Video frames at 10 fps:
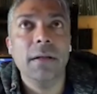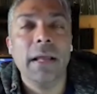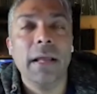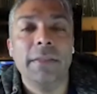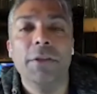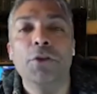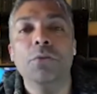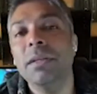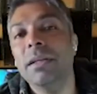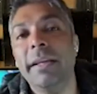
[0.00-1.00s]
like the
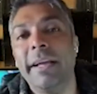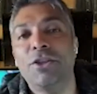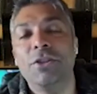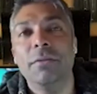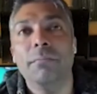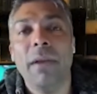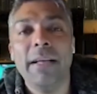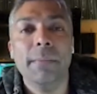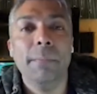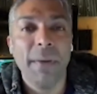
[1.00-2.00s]
human connection
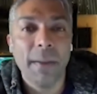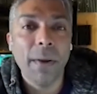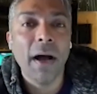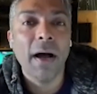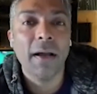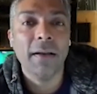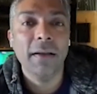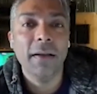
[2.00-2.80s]
plays a big part